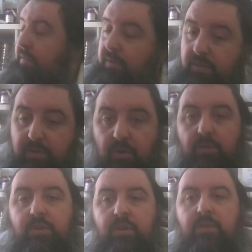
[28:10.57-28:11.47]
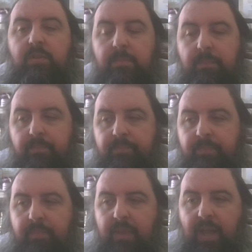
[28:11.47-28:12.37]
is conquered,
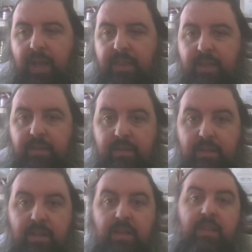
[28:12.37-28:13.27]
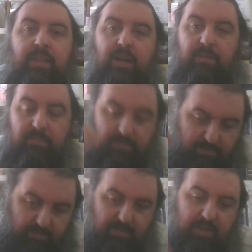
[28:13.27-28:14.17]
and then that
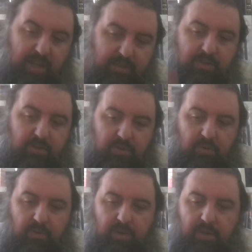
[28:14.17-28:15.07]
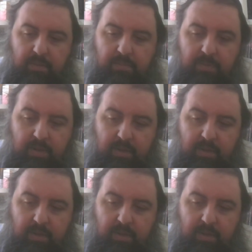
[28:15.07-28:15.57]
led to